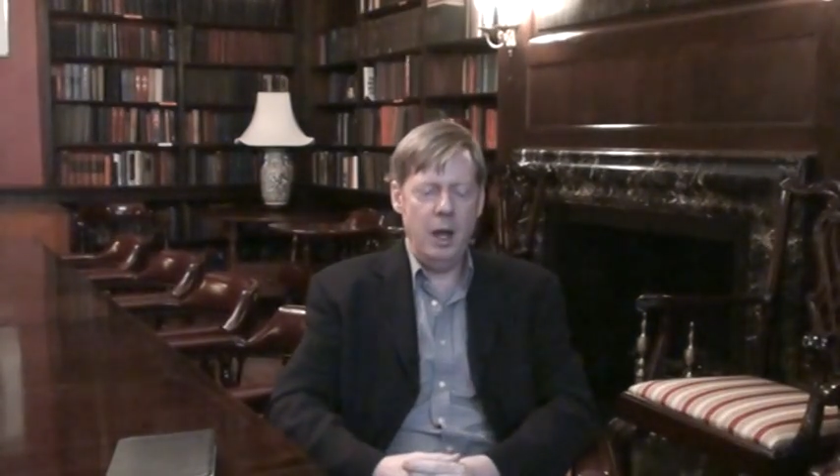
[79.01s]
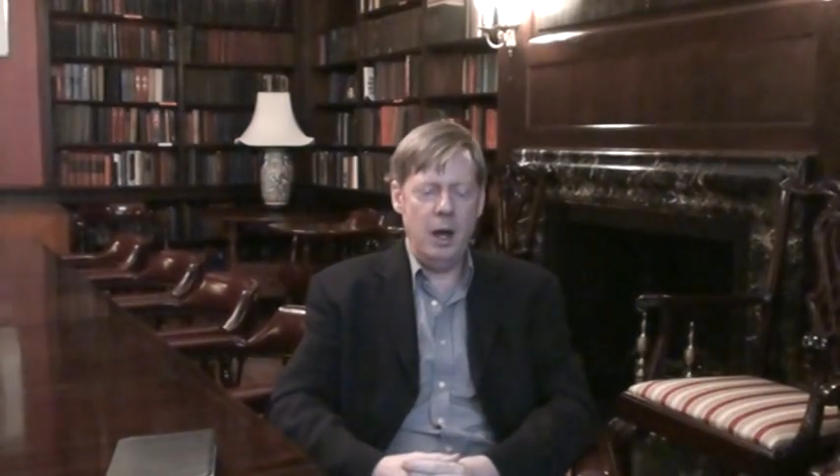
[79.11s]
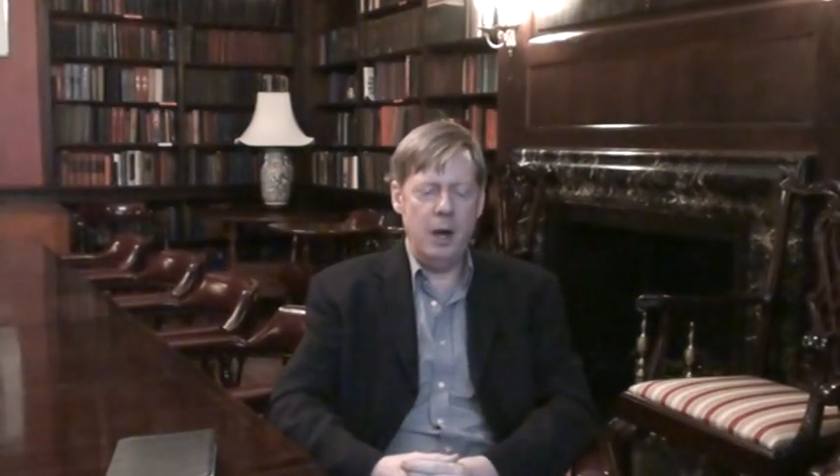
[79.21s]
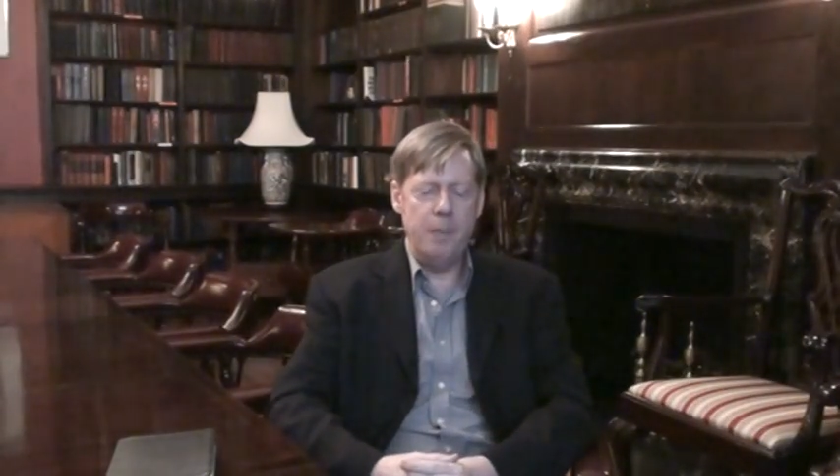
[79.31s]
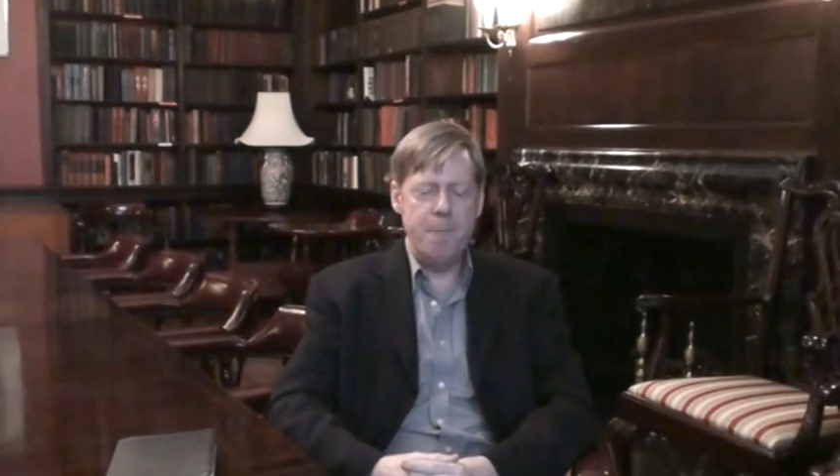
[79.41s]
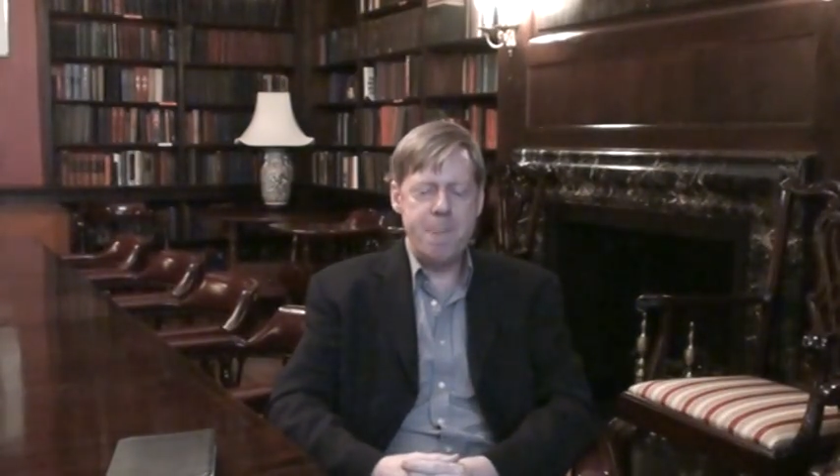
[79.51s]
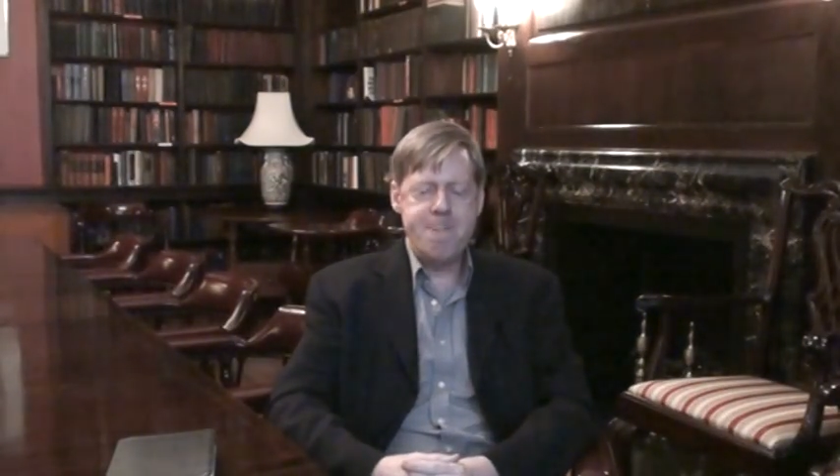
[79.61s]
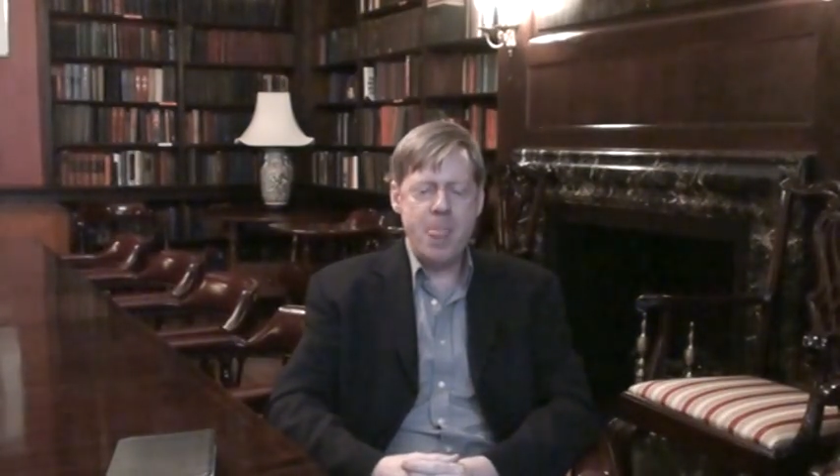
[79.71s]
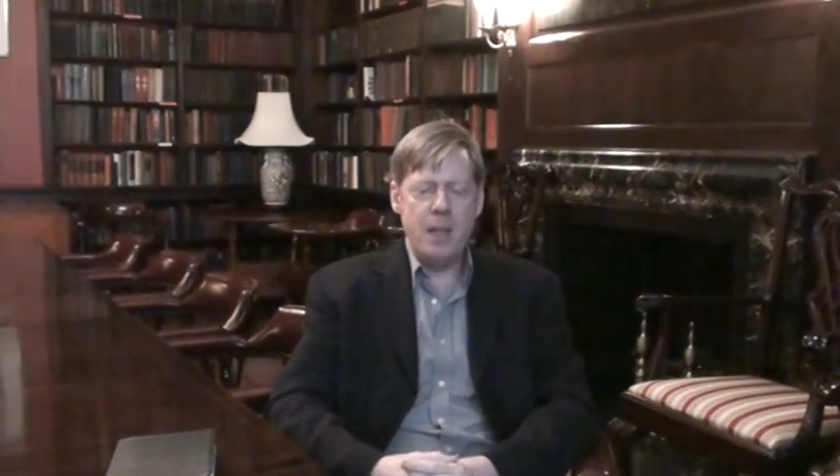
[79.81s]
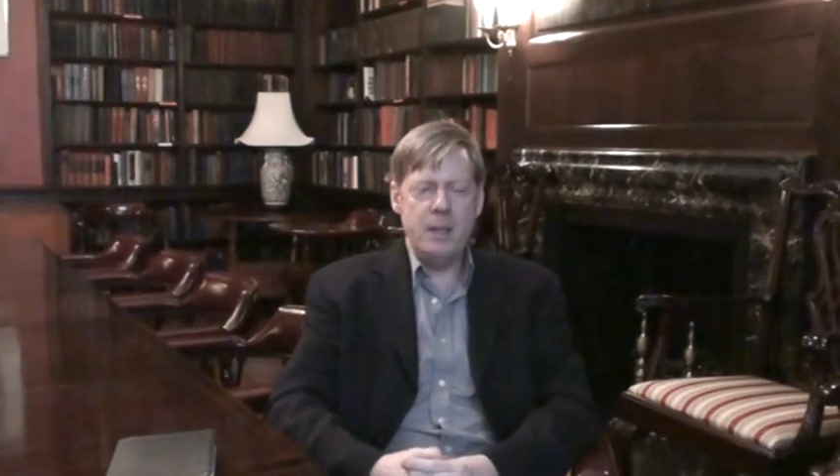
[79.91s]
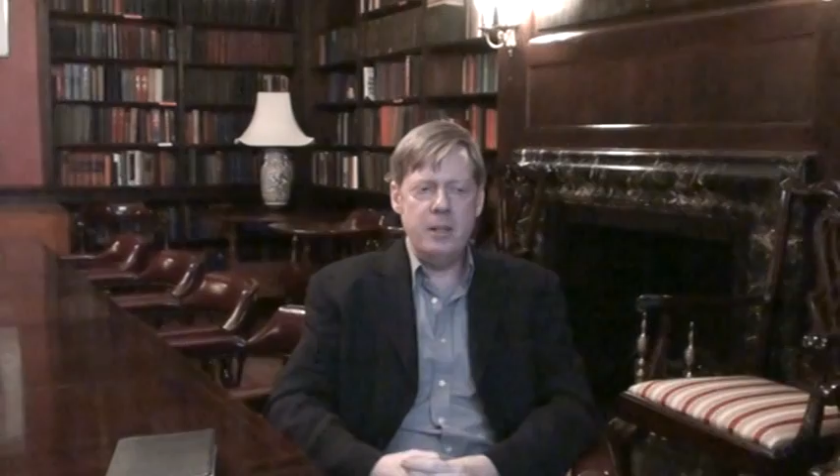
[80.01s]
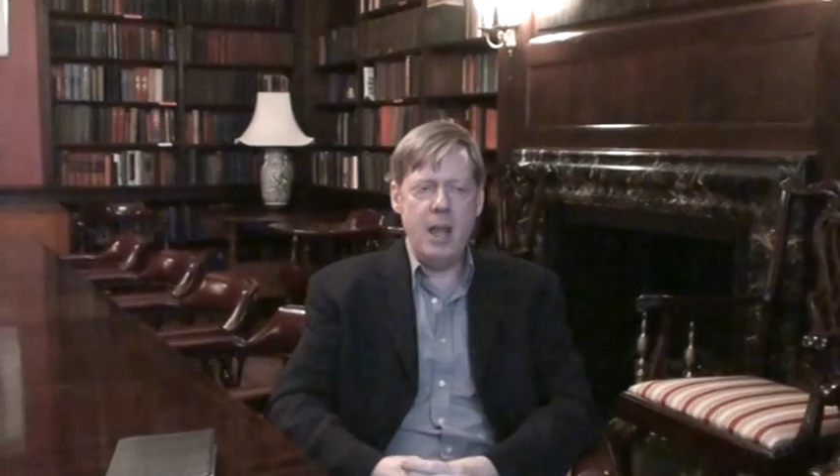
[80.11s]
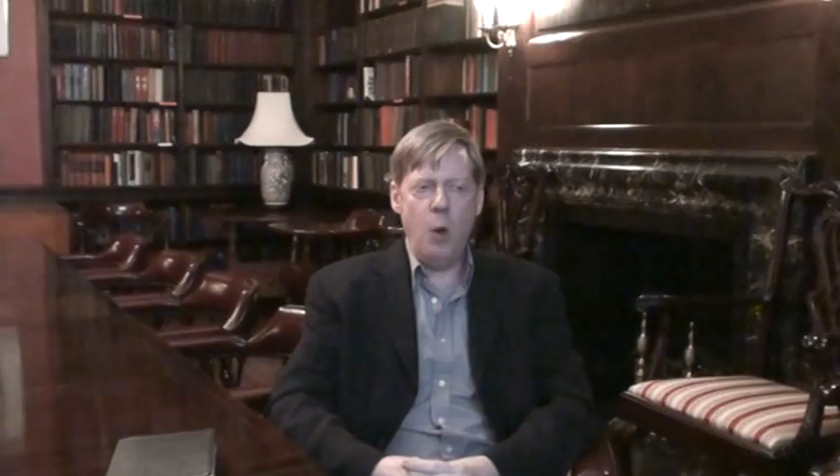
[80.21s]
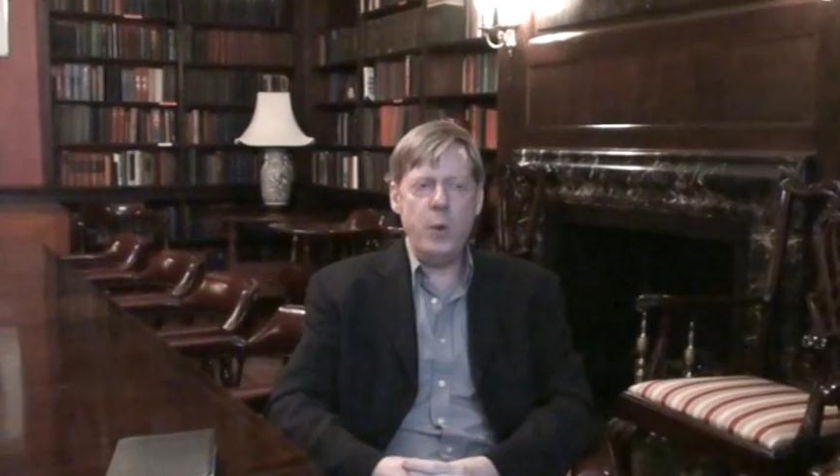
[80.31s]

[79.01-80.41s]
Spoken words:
Now,